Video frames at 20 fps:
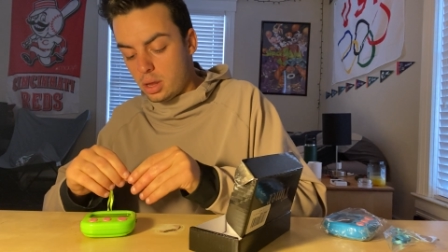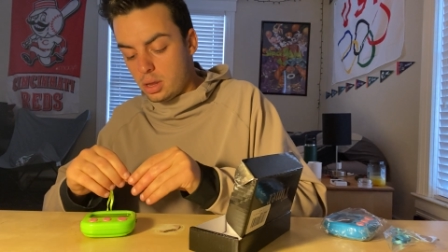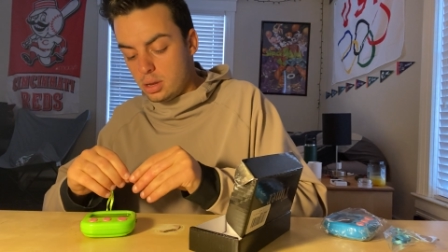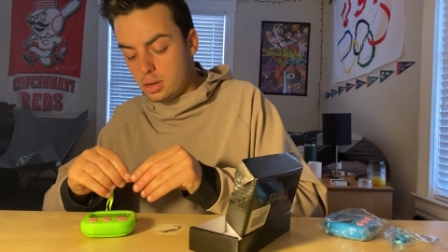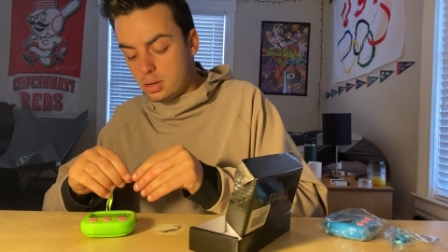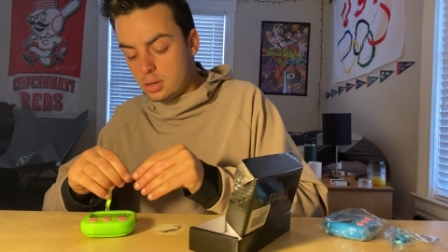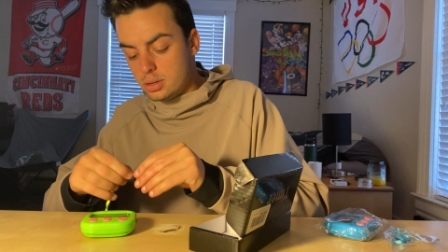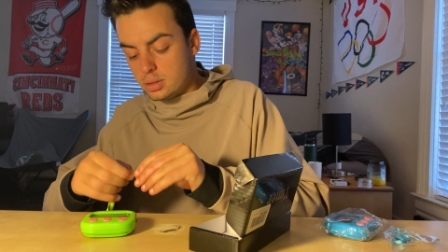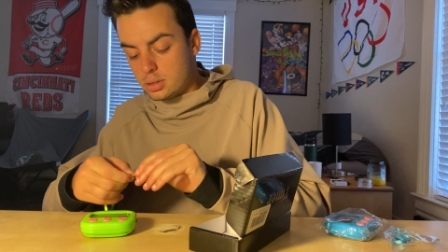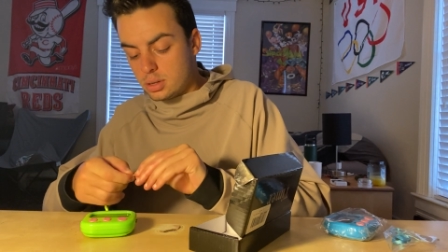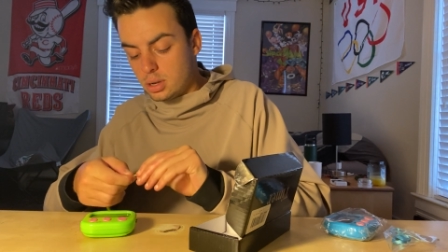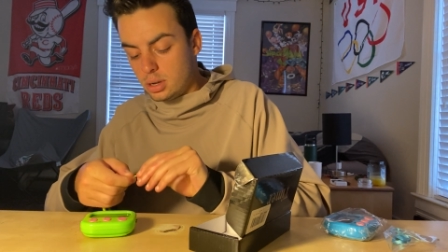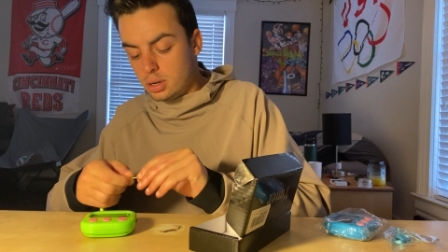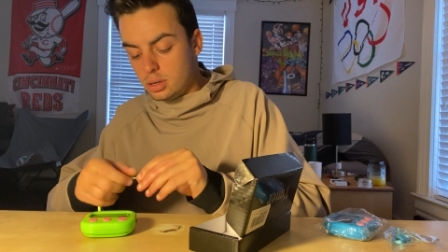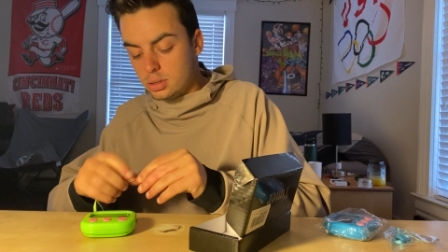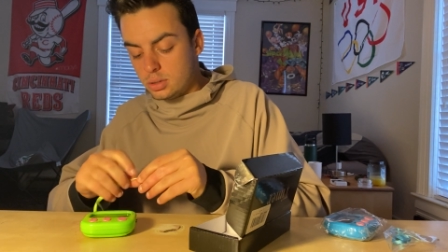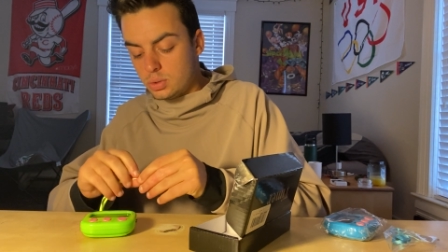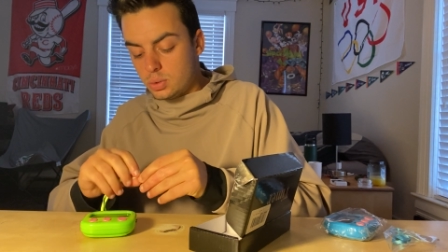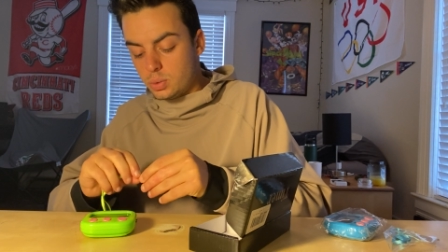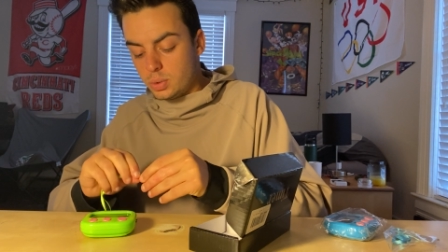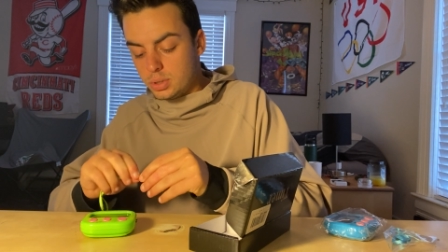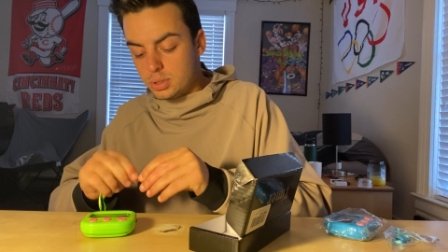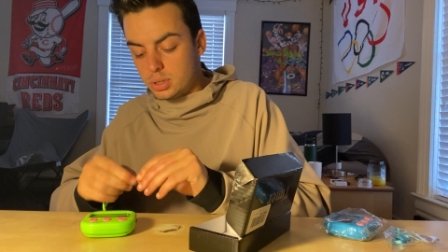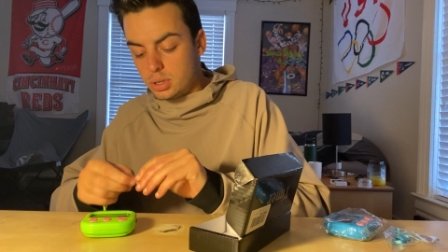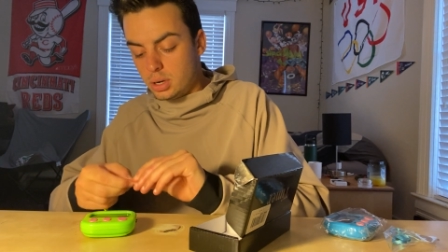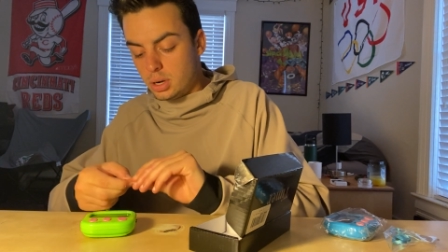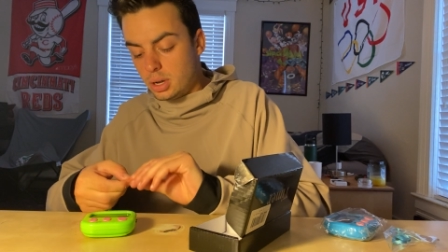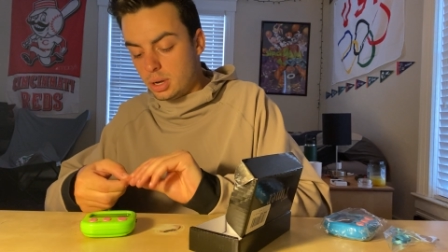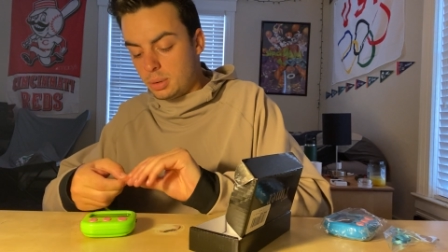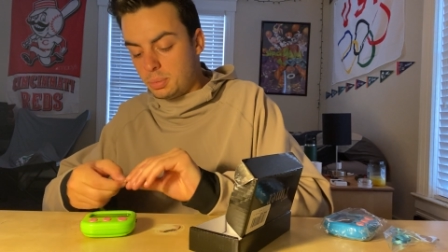is get it
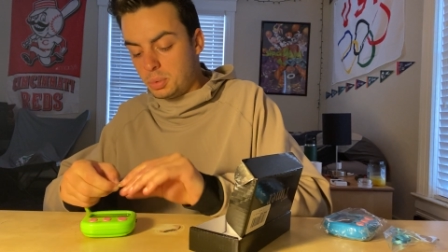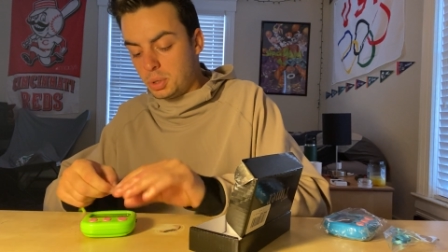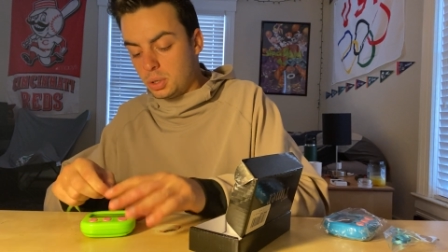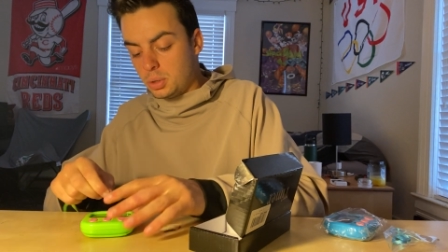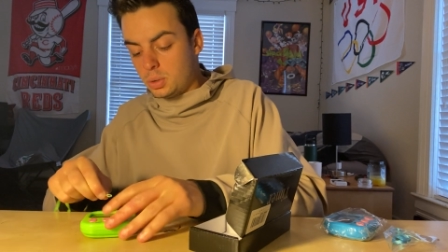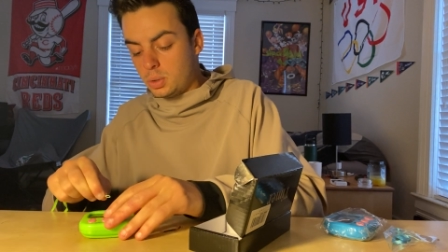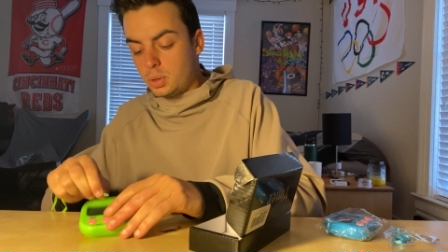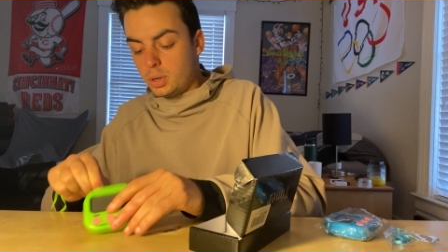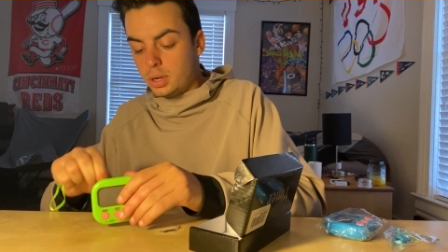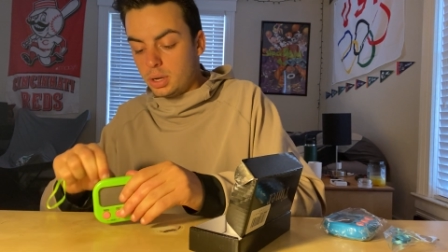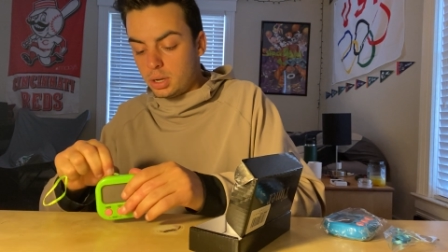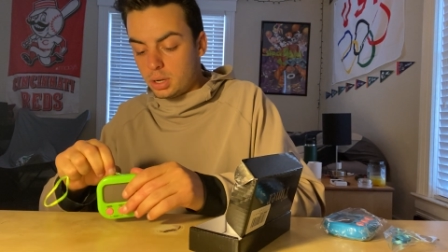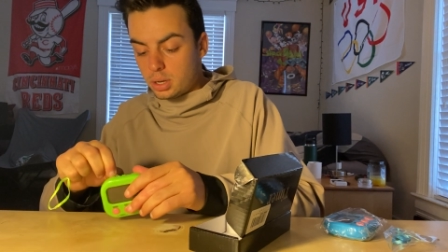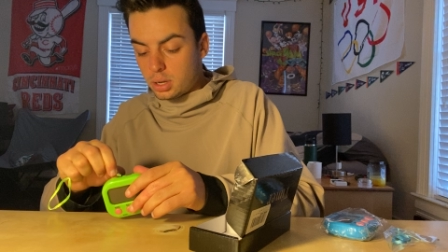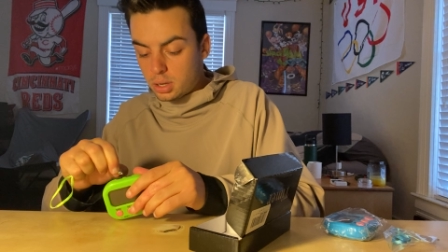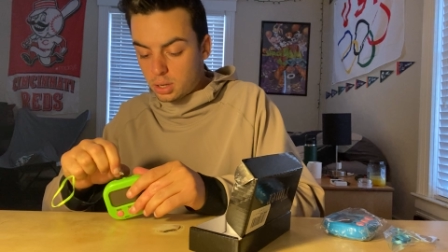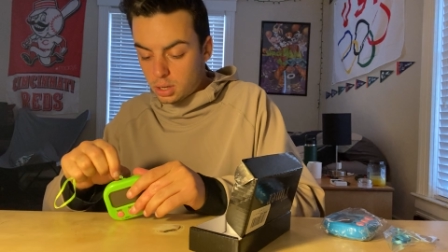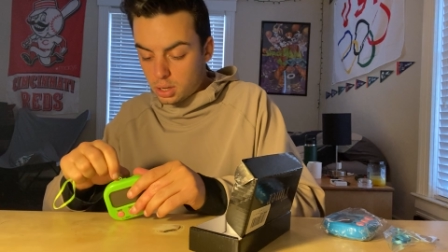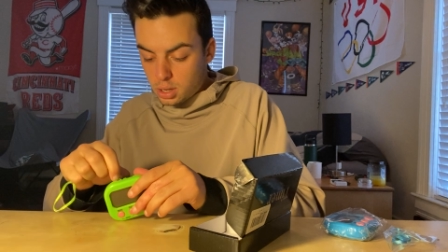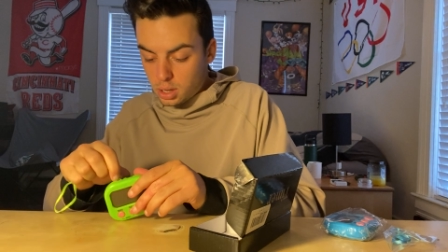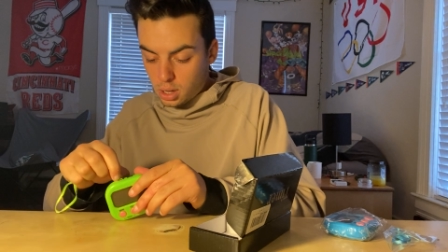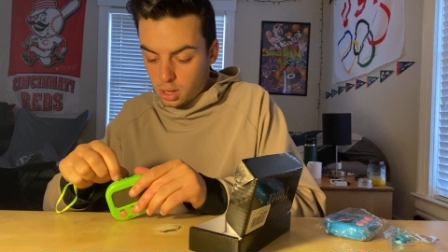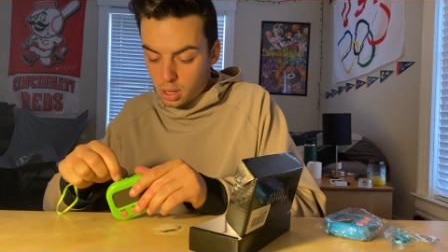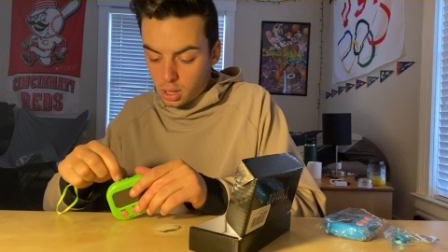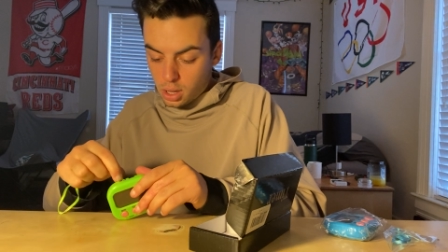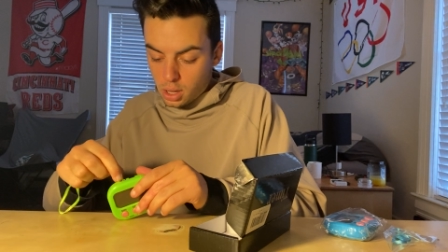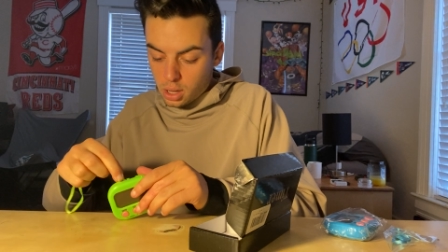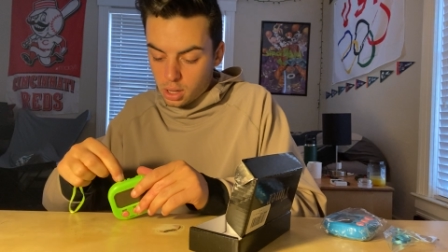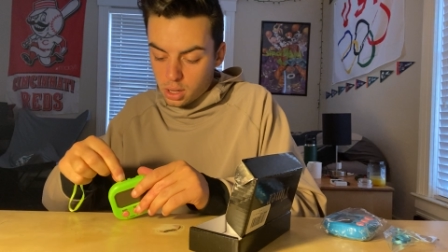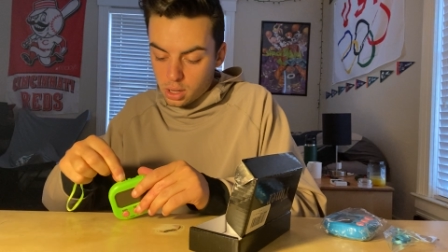twisted up real quick,
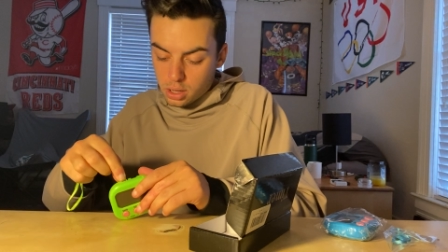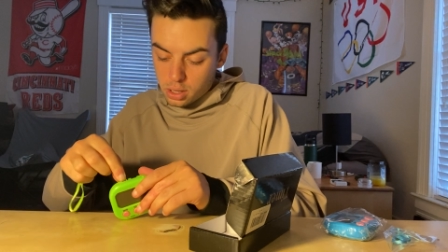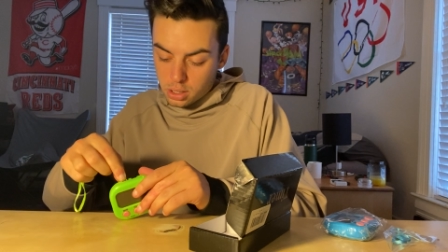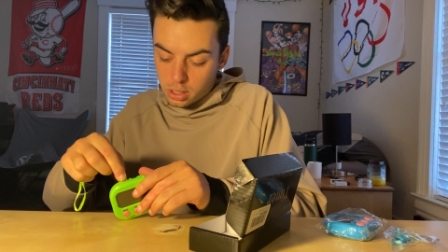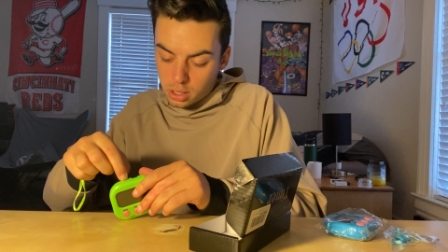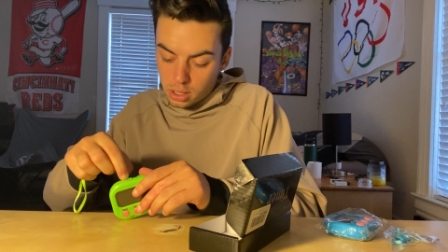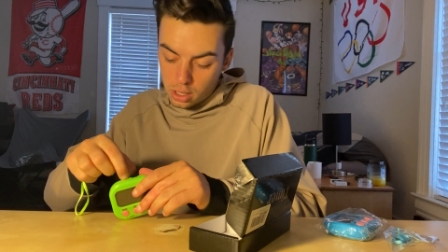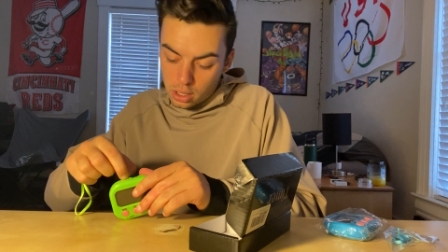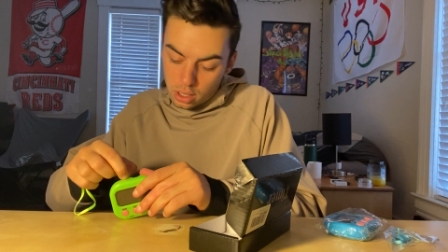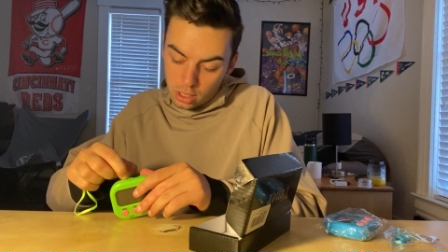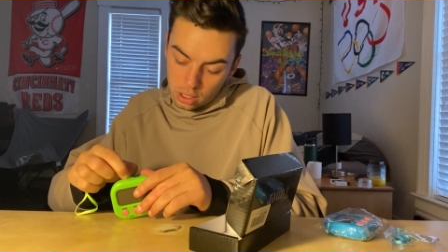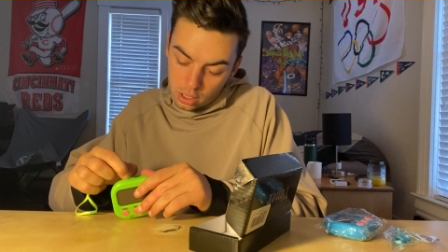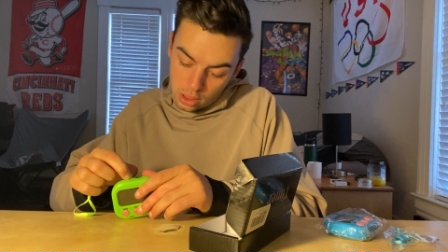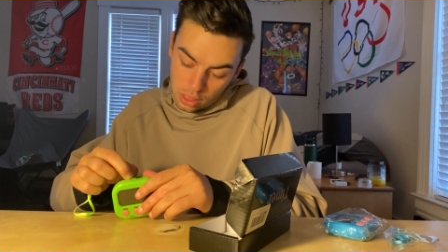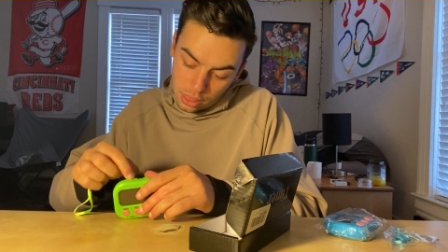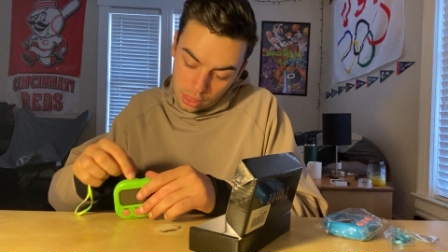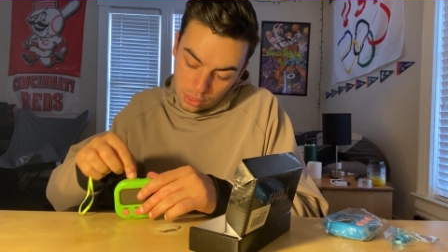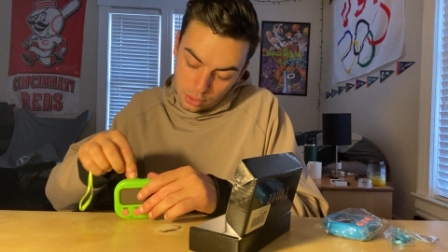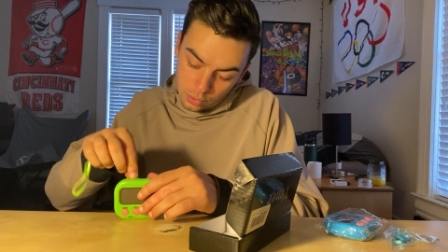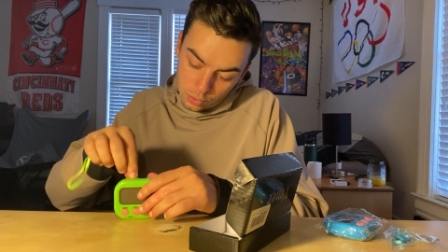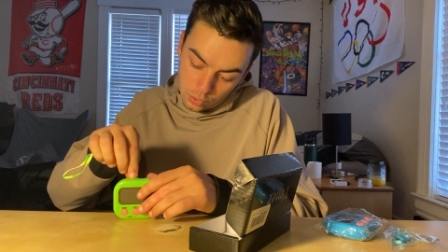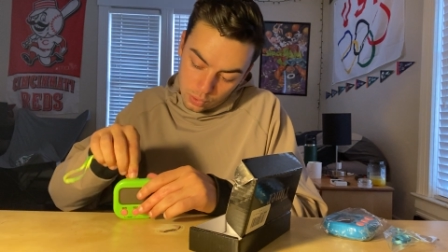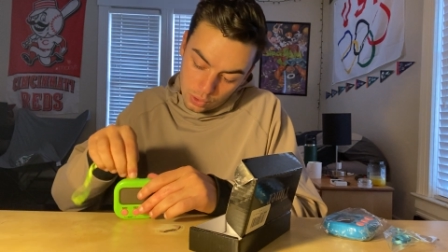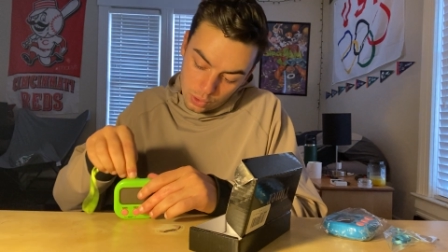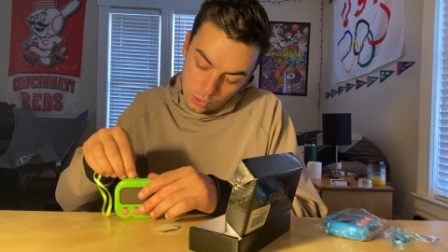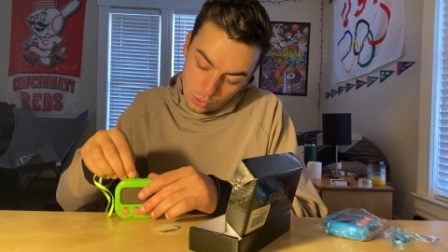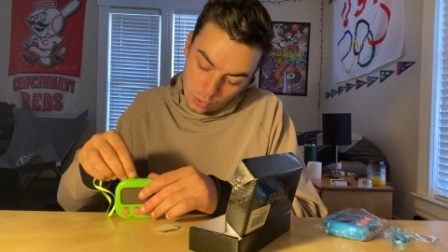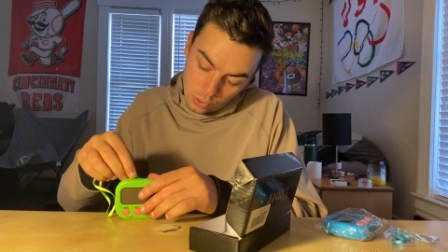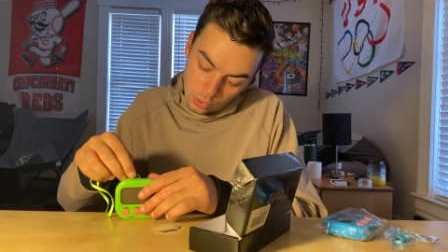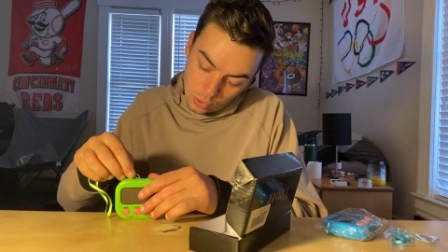get it
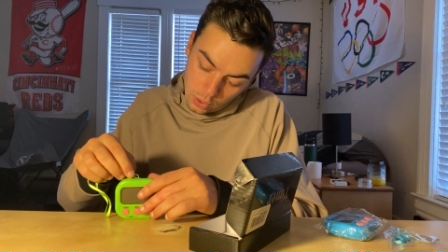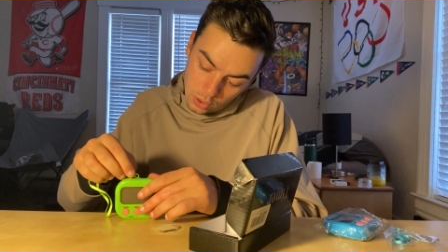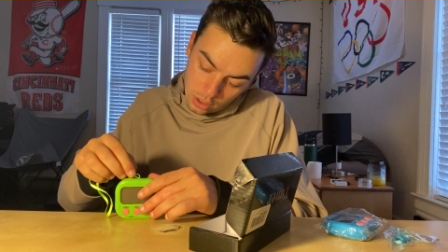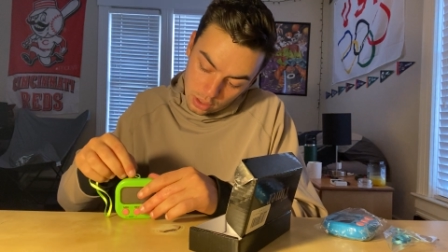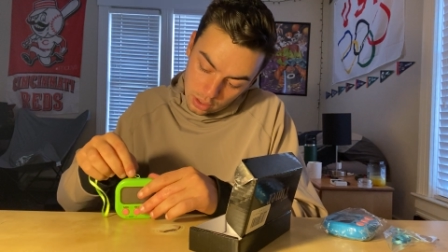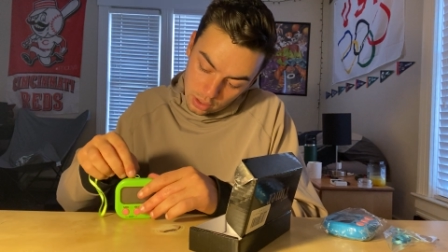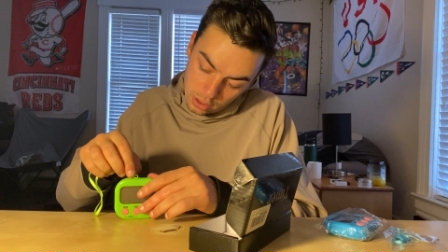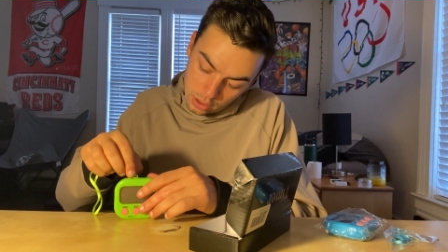through,